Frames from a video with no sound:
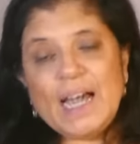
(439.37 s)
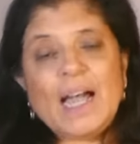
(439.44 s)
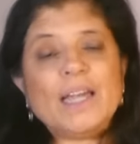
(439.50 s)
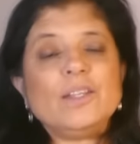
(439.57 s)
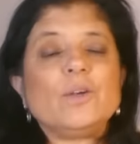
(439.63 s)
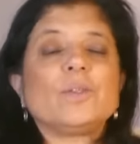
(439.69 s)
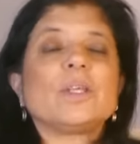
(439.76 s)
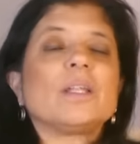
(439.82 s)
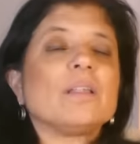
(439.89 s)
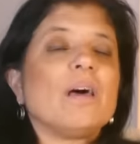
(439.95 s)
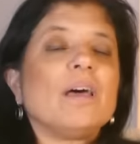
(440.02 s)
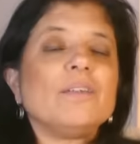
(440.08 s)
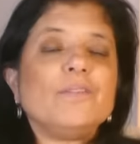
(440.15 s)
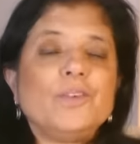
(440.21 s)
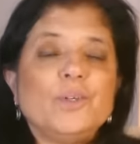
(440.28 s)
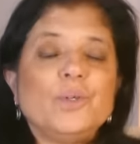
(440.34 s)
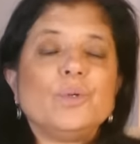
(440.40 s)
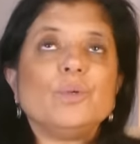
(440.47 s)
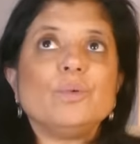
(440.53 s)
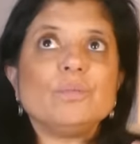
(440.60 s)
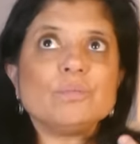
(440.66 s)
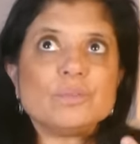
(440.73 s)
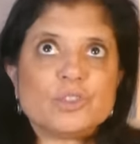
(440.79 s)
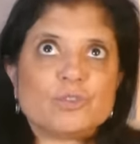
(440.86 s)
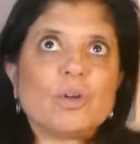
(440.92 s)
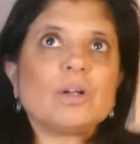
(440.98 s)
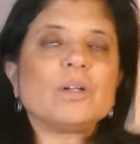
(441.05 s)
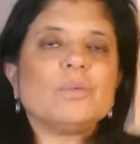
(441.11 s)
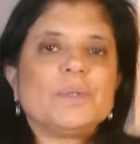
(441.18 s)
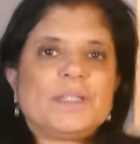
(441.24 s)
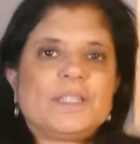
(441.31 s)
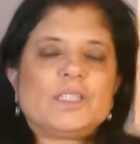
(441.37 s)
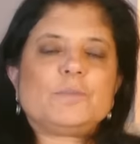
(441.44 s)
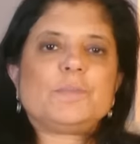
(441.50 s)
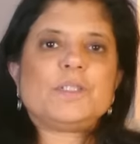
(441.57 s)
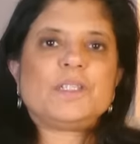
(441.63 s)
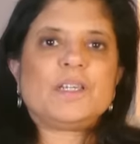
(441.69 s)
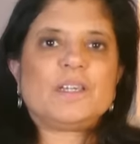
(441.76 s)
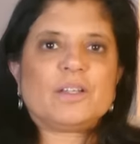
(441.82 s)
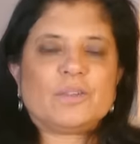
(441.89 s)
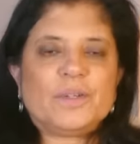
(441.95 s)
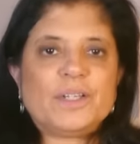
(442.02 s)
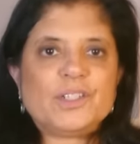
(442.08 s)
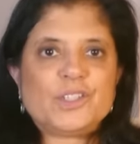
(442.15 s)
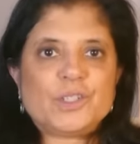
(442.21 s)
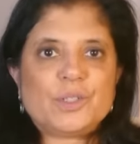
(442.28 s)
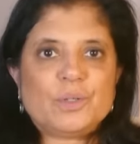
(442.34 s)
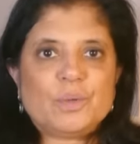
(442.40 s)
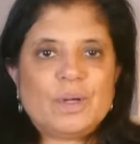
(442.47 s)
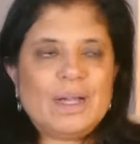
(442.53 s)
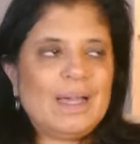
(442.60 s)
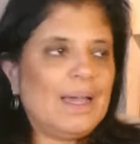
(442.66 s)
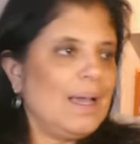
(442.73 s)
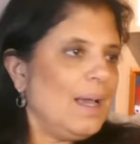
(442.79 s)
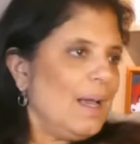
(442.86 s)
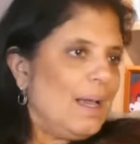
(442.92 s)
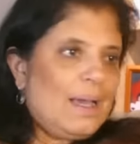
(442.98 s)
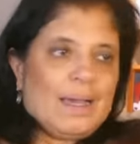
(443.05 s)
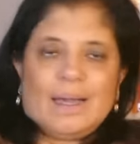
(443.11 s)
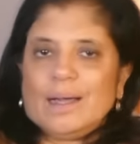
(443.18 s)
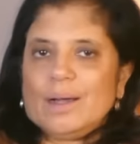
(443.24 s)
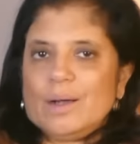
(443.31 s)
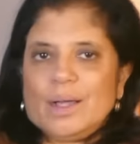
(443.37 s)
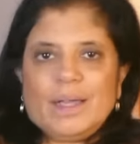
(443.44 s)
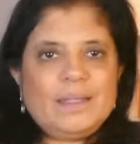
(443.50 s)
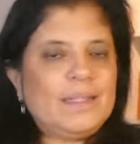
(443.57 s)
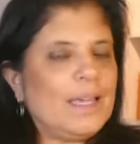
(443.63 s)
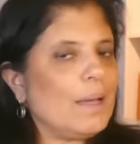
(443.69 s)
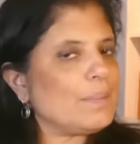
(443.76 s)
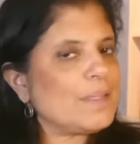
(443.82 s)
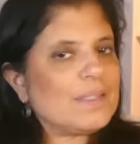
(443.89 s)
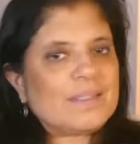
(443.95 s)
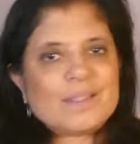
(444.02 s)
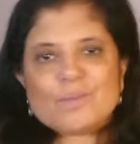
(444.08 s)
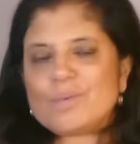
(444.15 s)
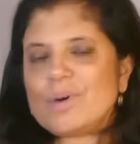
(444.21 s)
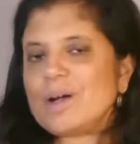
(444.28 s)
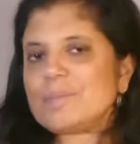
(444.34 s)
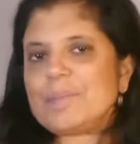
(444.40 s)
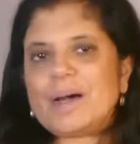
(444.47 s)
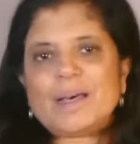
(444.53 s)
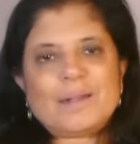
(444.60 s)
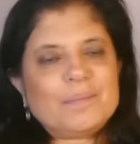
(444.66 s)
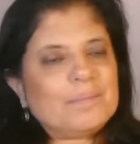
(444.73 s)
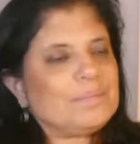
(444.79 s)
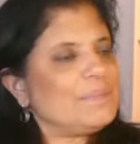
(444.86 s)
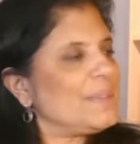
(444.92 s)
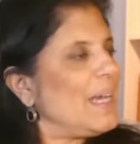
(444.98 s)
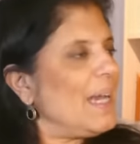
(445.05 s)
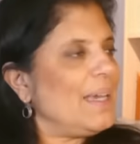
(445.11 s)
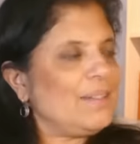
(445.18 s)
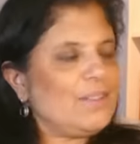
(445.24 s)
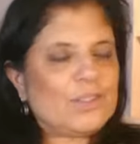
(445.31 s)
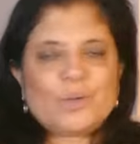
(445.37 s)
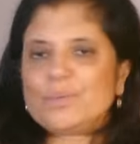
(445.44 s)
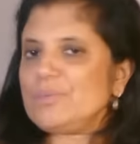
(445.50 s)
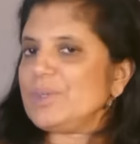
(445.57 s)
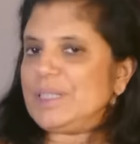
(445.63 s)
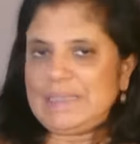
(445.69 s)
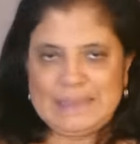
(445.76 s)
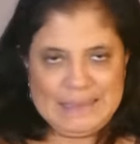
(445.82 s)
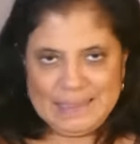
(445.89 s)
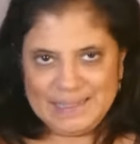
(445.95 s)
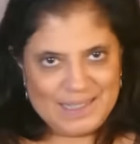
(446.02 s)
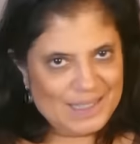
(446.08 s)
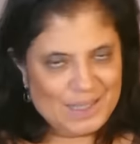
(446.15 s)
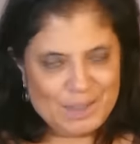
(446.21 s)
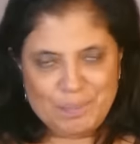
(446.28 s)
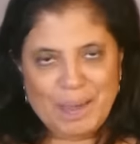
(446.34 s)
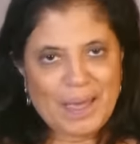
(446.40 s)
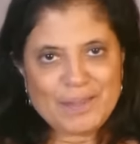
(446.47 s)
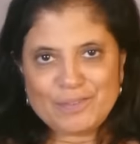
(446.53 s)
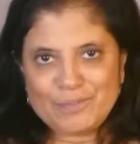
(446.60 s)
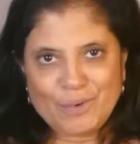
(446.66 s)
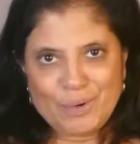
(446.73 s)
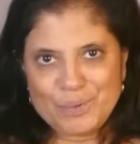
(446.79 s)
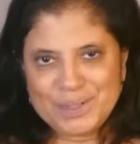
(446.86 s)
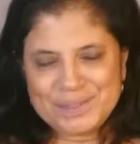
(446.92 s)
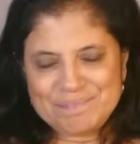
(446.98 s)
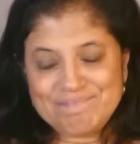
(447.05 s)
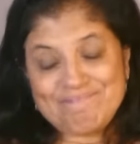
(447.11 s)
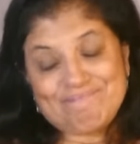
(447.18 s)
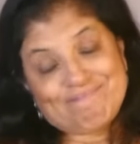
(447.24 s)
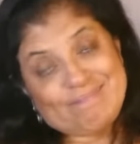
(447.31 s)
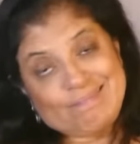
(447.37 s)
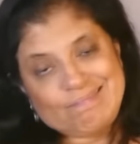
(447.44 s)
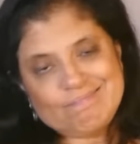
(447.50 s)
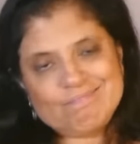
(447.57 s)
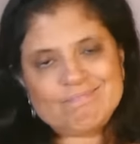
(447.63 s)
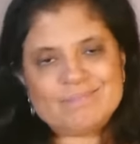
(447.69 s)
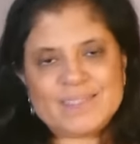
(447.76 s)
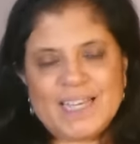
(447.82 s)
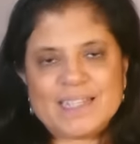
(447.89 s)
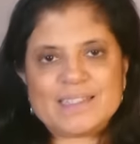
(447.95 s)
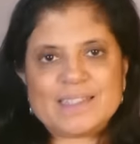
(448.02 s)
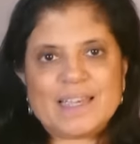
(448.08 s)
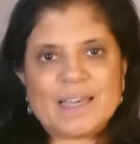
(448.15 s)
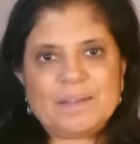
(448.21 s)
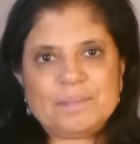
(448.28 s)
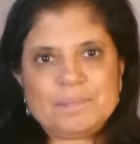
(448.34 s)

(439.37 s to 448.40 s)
I know that a lot of you struggle with this particular issue. In the absence of the rock bottom, I don't really see an easy path forward. Thanks again.